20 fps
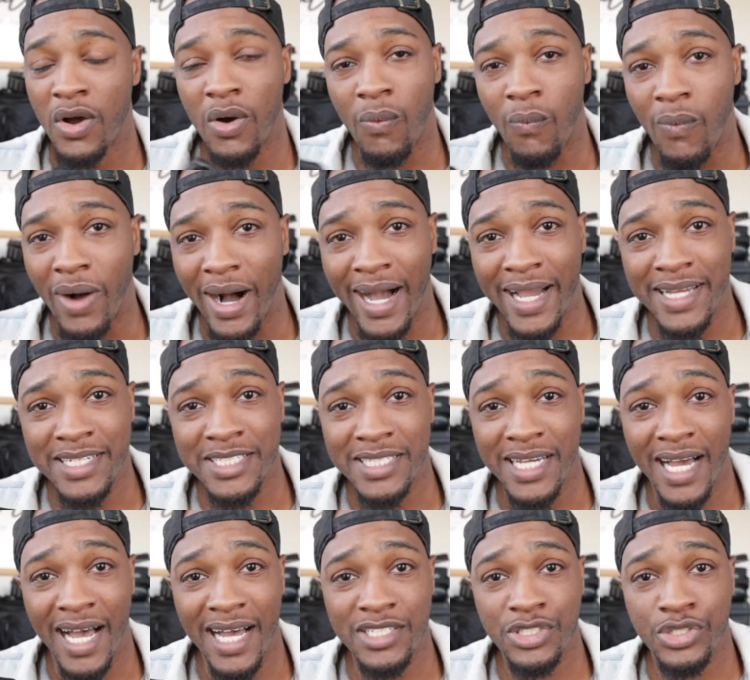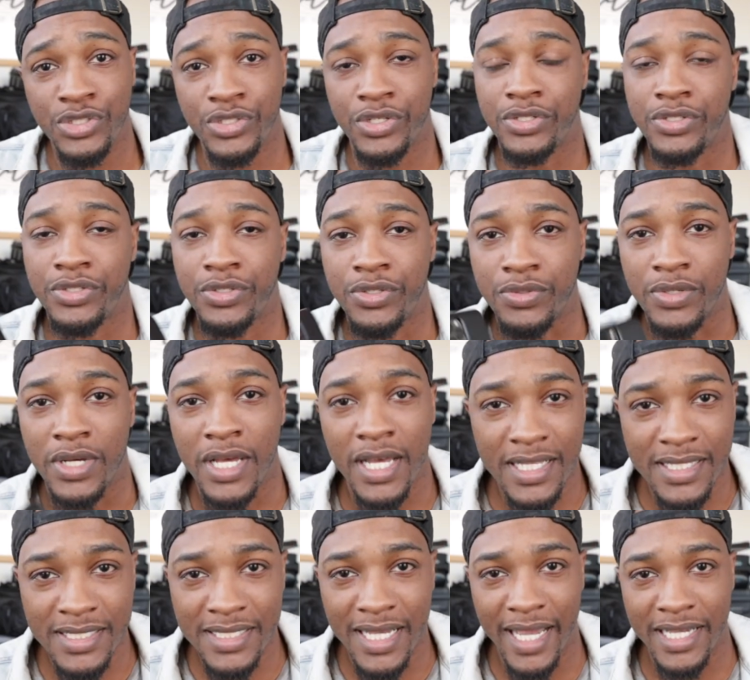wide shots. You can do
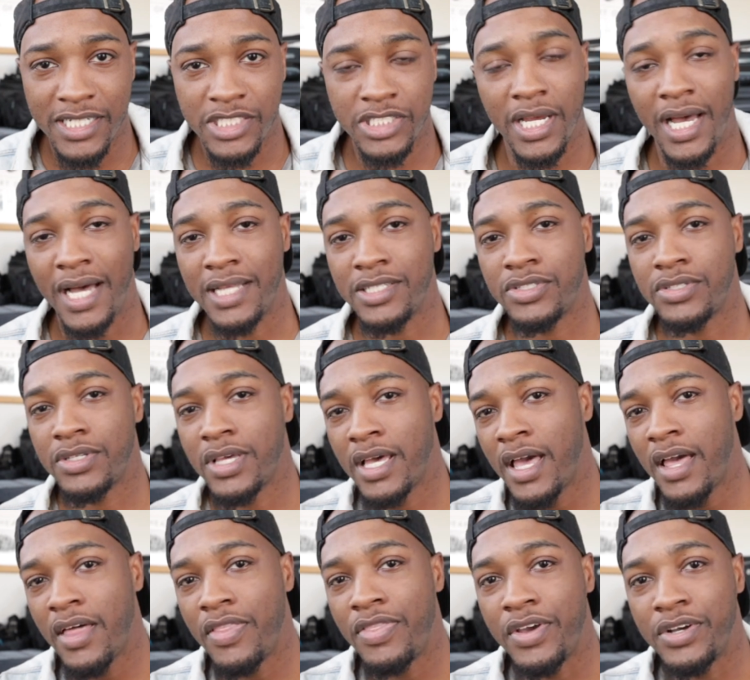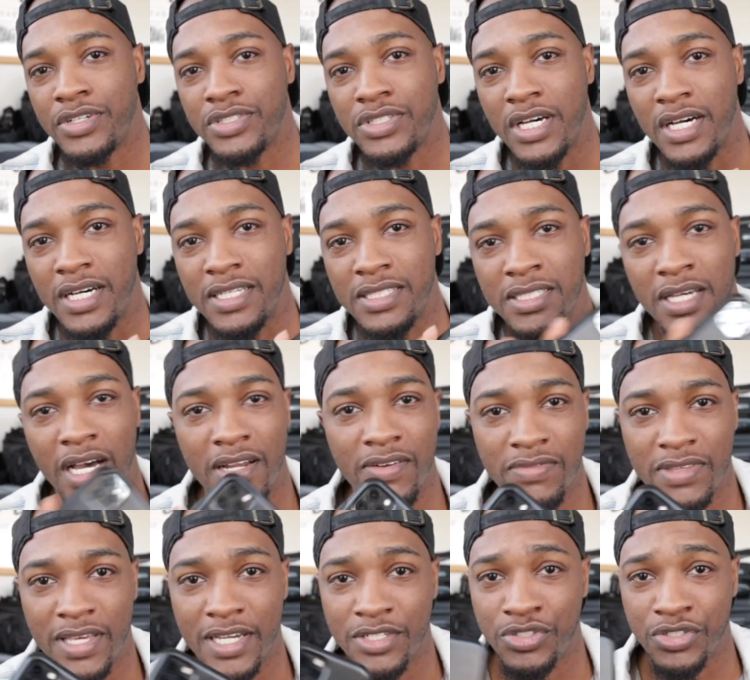tight shots. There's a ton
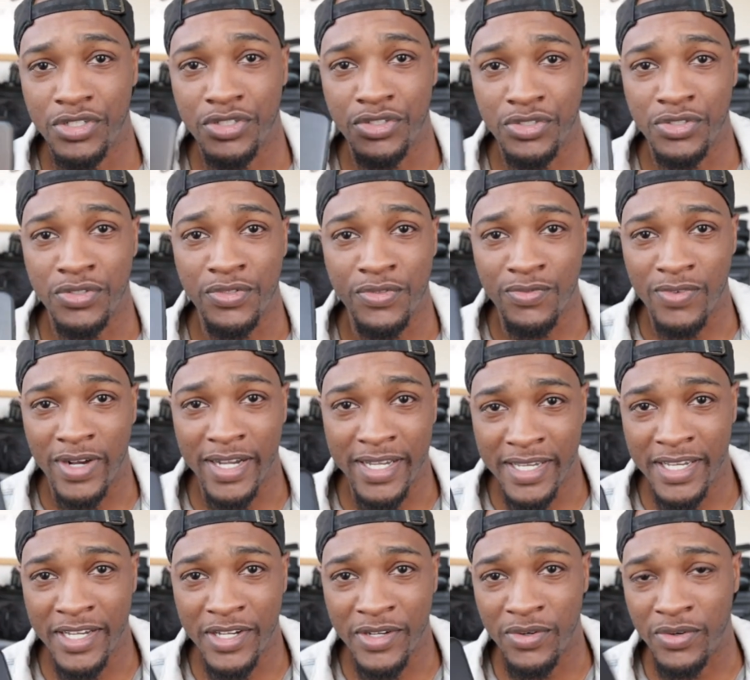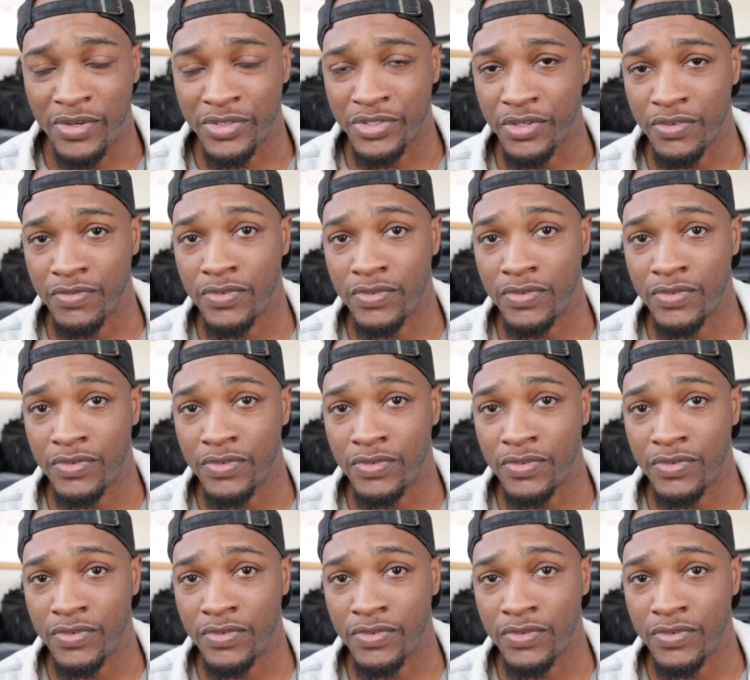of things you can do right here on your